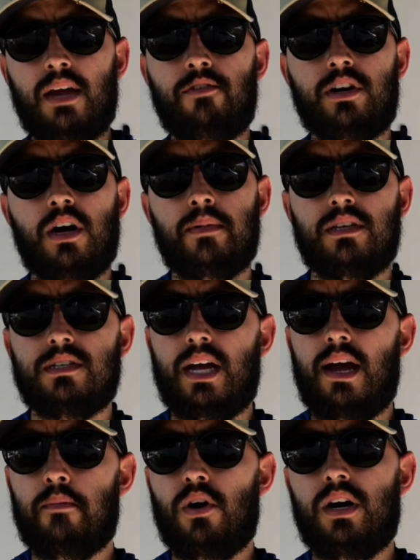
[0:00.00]
If you're coming to this
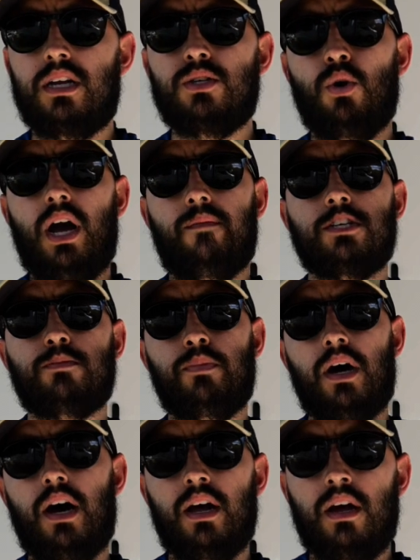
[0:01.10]
campground and you don't have a spot